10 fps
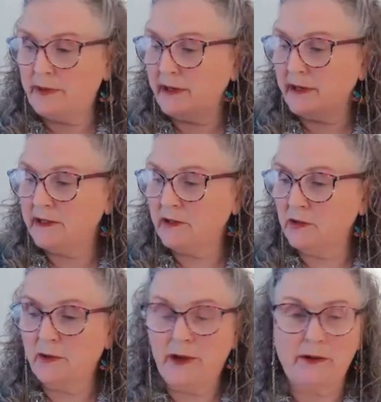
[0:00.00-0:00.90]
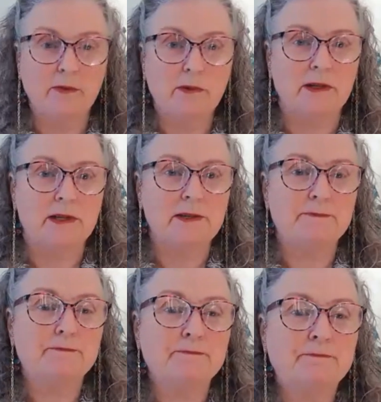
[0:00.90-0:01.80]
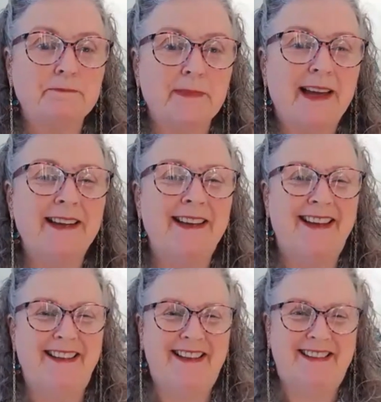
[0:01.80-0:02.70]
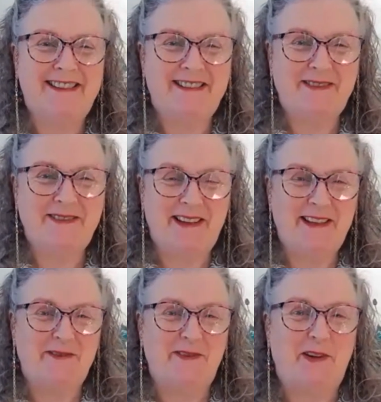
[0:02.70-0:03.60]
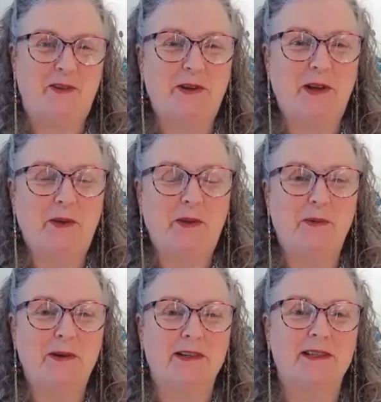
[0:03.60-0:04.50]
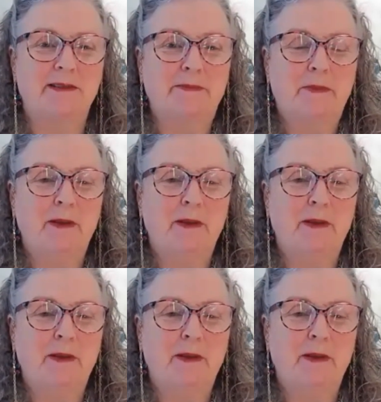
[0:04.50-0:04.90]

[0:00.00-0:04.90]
But then I didn't know how they worked. So I had to figure out how they worked.